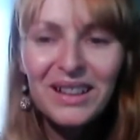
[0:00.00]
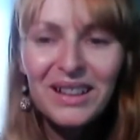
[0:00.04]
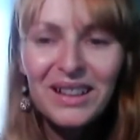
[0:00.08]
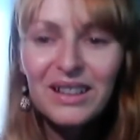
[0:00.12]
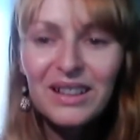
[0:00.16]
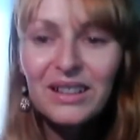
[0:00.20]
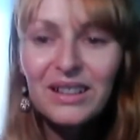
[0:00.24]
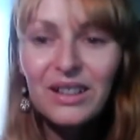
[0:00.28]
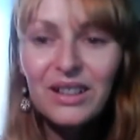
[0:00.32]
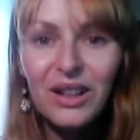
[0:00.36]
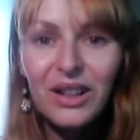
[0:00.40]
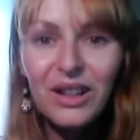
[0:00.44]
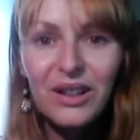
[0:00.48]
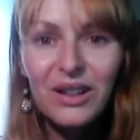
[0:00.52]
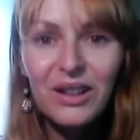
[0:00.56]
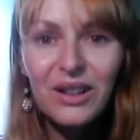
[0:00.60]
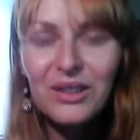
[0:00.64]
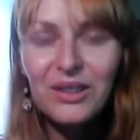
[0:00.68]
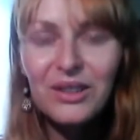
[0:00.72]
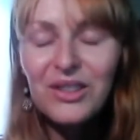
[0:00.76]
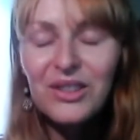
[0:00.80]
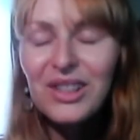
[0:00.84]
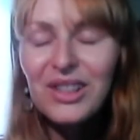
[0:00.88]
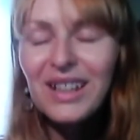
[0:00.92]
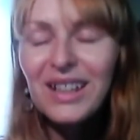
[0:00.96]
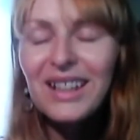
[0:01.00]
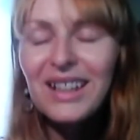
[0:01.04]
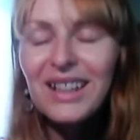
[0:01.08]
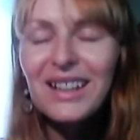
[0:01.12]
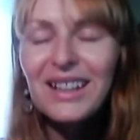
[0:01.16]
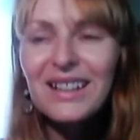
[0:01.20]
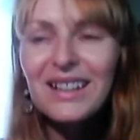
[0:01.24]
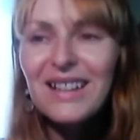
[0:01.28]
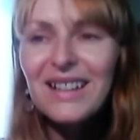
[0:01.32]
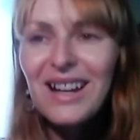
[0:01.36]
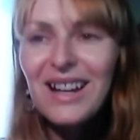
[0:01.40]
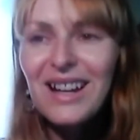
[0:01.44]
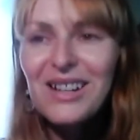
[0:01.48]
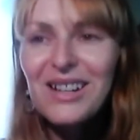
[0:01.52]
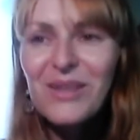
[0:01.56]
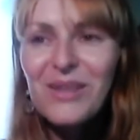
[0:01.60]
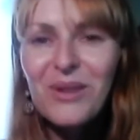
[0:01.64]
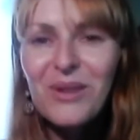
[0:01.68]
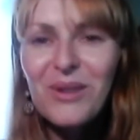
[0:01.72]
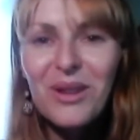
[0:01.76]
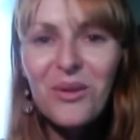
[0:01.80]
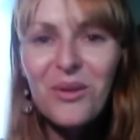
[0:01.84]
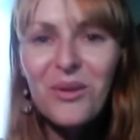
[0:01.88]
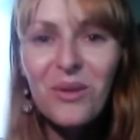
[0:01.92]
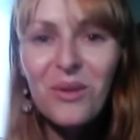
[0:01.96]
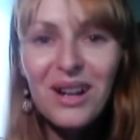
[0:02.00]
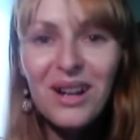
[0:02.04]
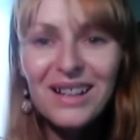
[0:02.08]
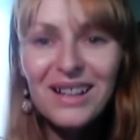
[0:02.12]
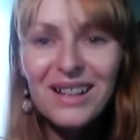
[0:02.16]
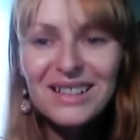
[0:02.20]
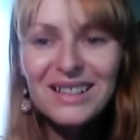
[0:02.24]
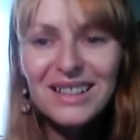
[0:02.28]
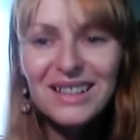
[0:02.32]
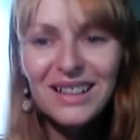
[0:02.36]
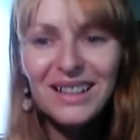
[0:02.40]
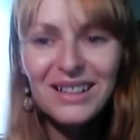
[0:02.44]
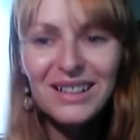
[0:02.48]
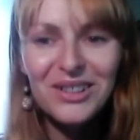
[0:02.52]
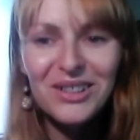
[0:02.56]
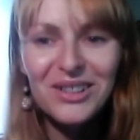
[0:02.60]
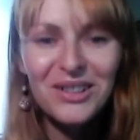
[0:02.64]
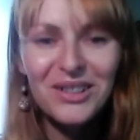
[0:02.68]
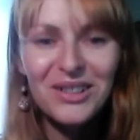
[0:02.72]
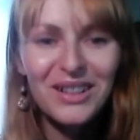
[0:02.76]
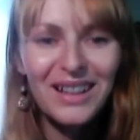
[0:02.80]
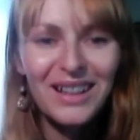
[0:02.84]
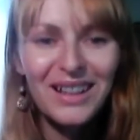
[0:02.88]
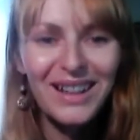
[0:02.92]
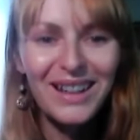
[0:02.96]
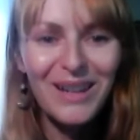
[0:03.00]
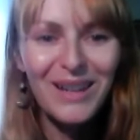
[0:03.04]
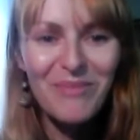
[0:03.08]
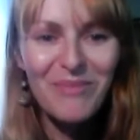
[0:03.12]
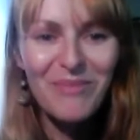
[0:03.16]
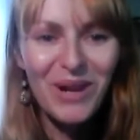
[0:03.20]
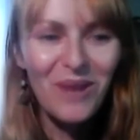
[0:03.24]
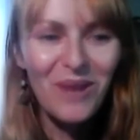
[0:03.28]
No, chicken is actually one of the worst things you can eat, but I